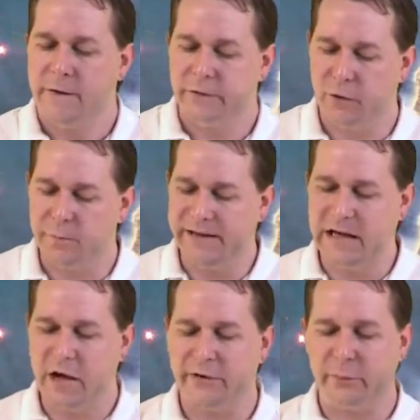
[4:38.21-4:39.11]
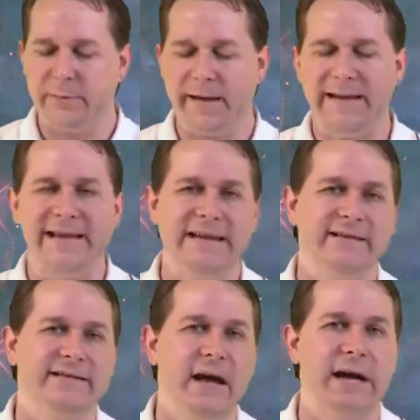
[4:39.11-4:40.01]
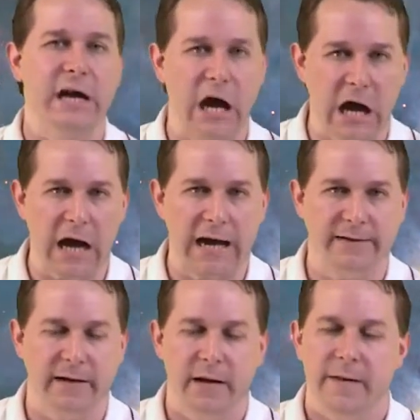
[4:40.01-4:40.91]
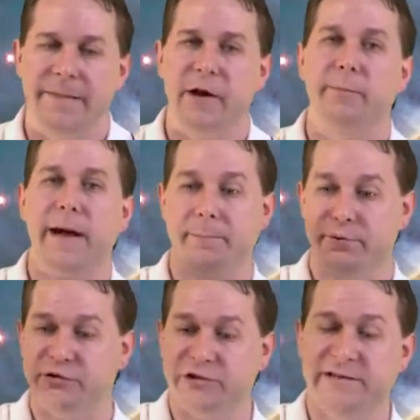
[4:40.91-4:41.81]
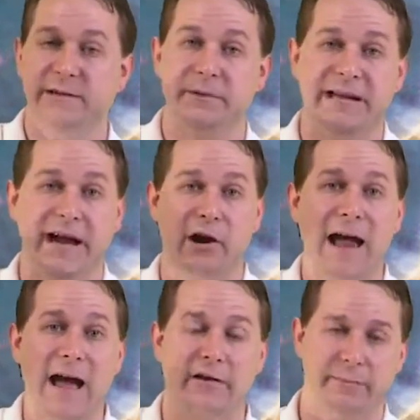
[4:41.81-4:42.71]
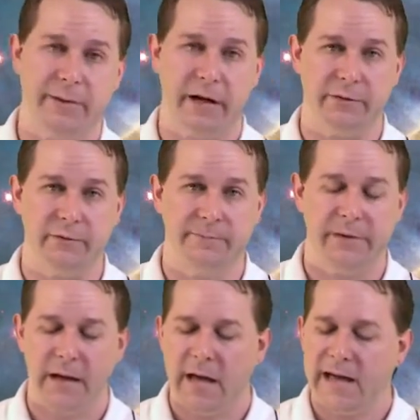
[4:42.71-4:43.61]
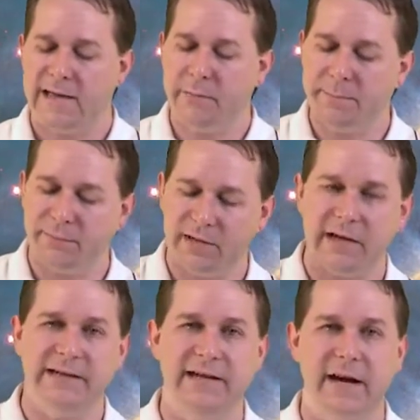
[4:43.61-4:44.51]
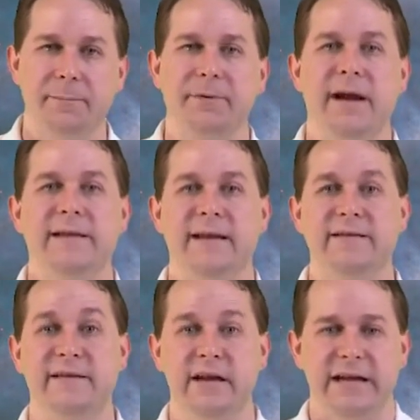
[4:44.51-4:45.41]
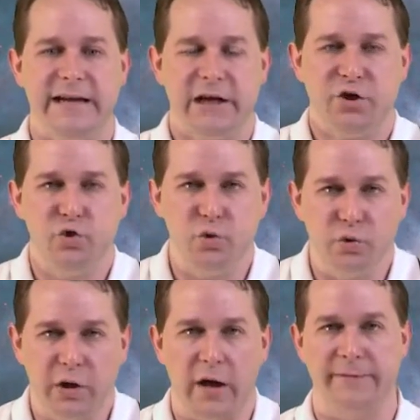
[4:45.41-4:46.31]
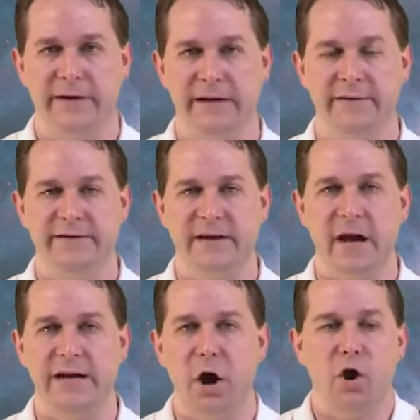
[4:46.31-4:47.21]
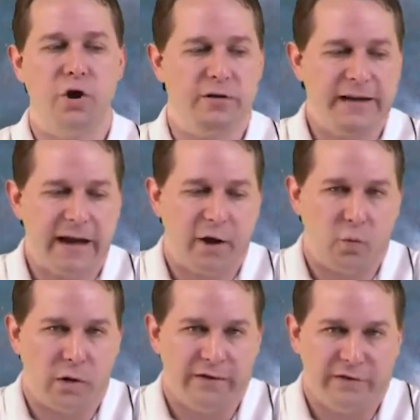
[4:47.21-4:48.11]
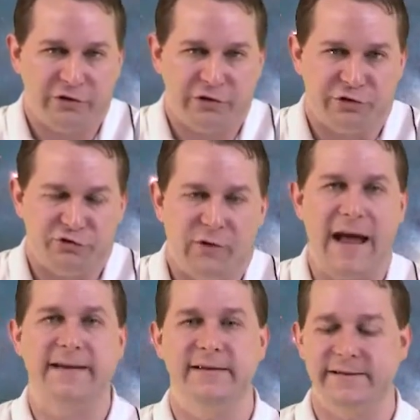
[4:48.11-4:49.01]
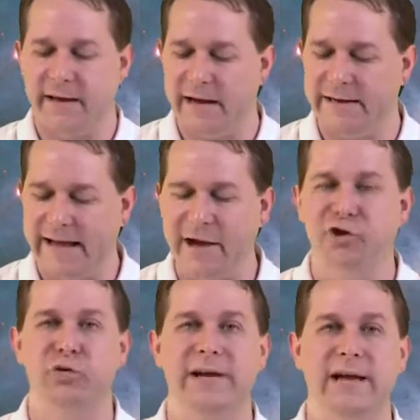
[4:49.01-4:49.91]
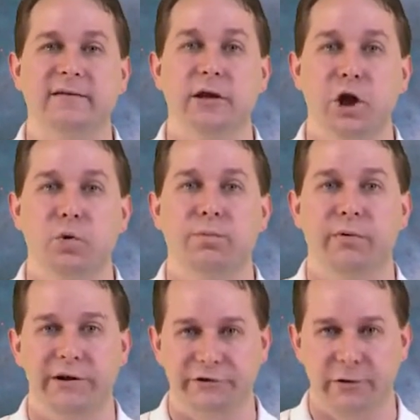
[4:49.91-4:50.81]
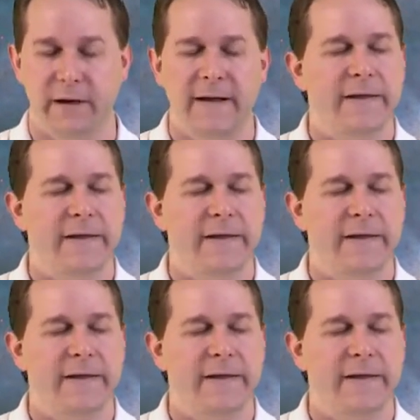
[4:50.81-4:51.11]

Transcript: So because we made the inside hot, thereby pushing some of the air out of the bottle, and then we plugged it up, and then suddenly it cooled off on the inside, all the air wants to contract inside, and that creates low pressure.